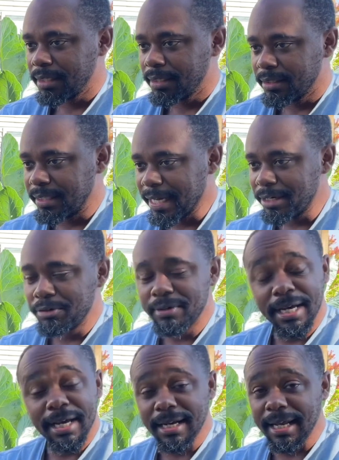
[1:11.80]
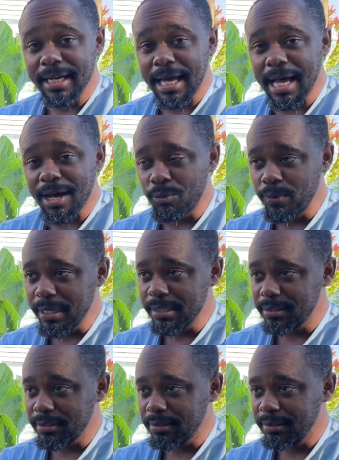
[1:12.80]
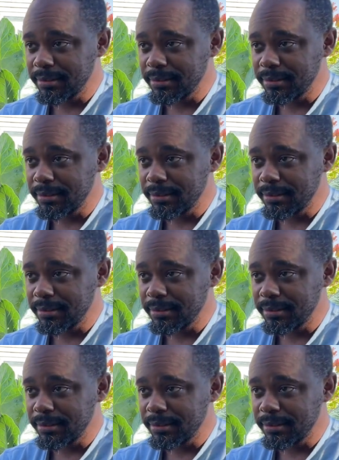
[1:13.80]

they do not like hot weather.